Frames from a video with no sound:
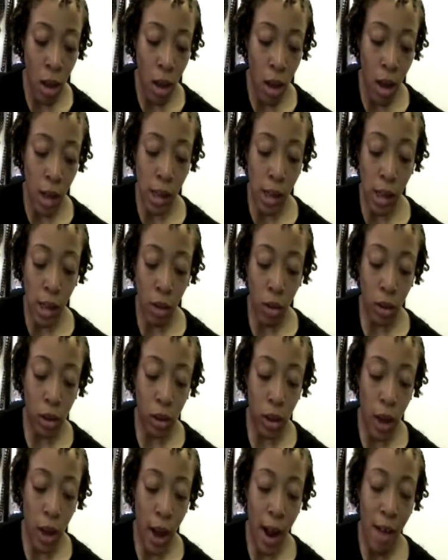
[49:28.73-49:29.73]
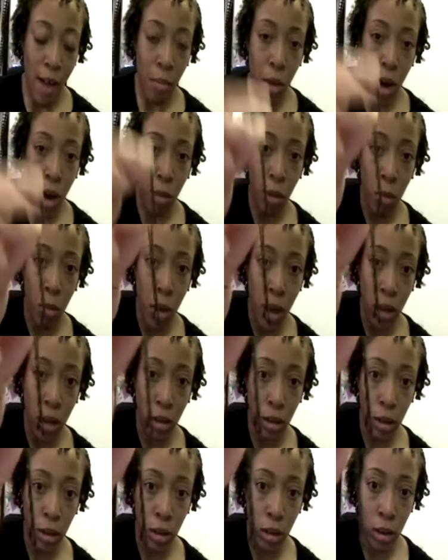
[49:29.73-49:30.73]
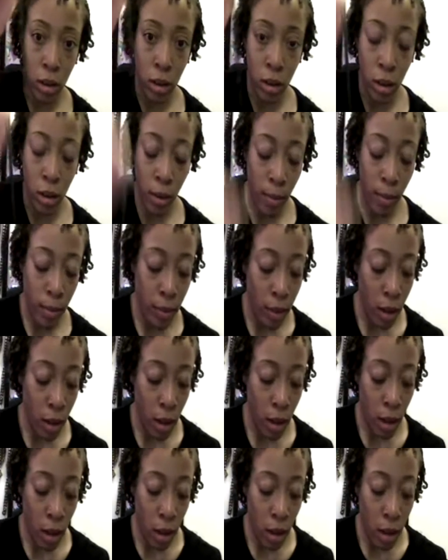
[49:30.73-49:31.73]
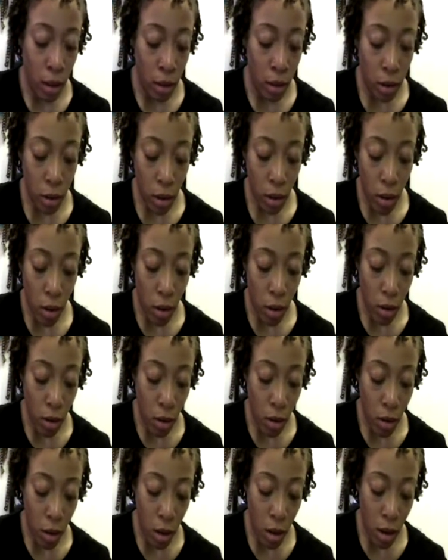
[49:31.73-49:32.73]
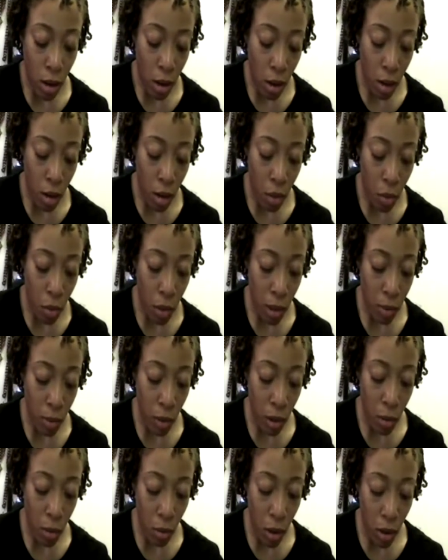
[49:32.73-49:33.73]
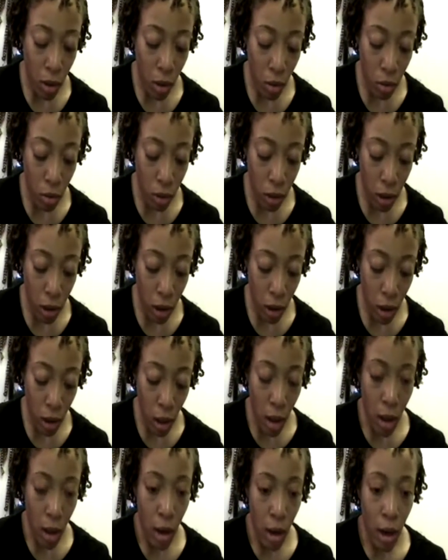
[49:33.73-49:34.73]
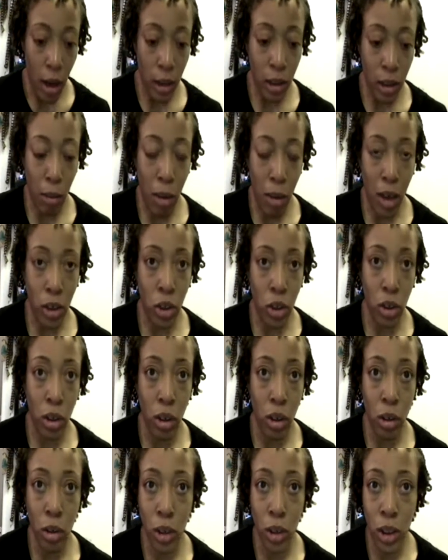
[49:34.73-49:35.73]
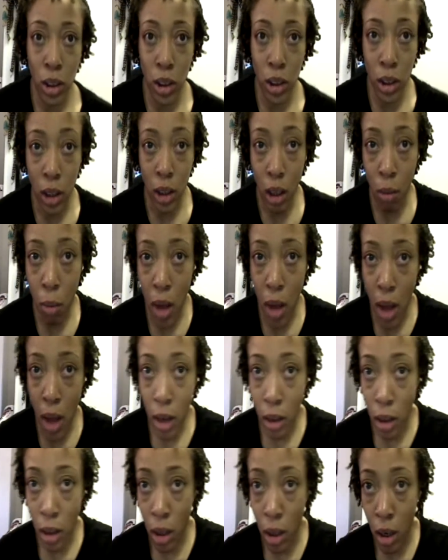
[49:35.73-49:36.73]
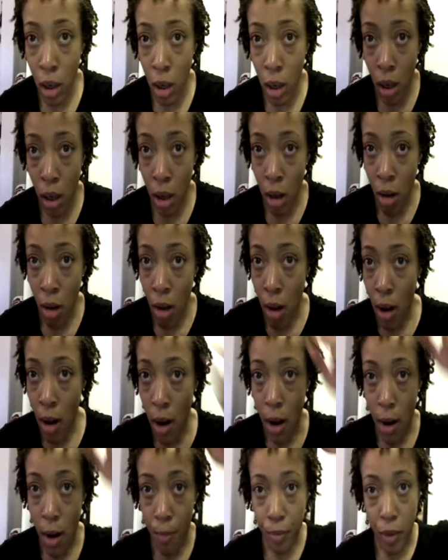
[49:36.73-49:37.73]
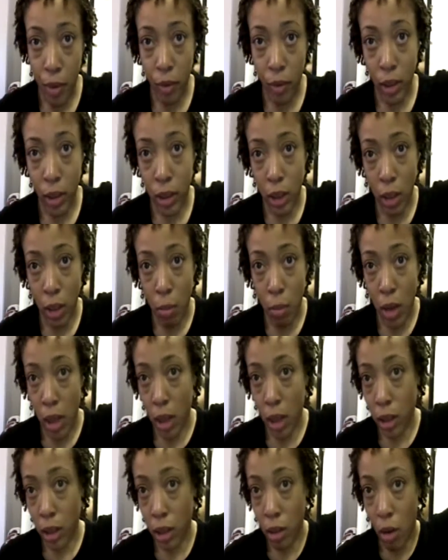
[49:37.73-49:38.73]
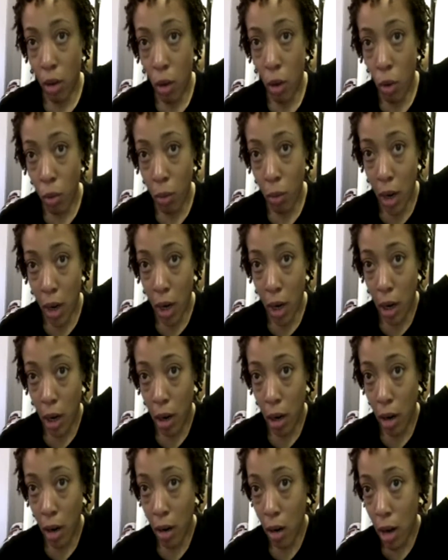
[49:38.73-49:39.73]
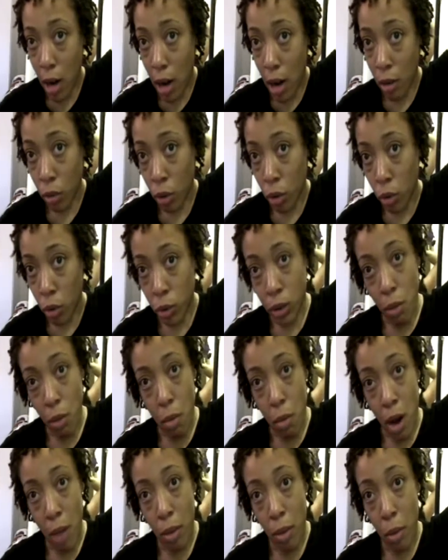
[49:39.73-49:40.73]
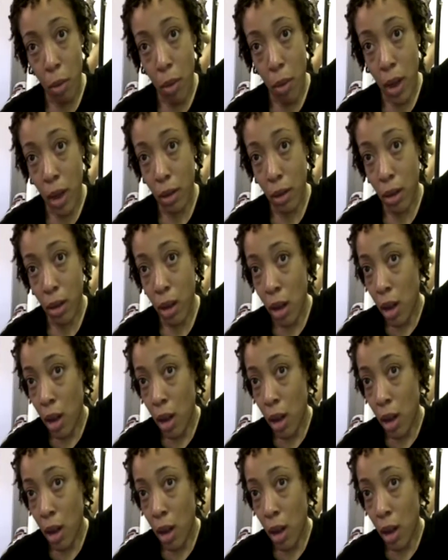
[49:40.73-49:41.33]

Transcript: And then also I have bobby pins. So what I'm going to be using is I'm actually going to use the stick pin. If the stick pin doesn't hold my hair, I'll use the bobby pin.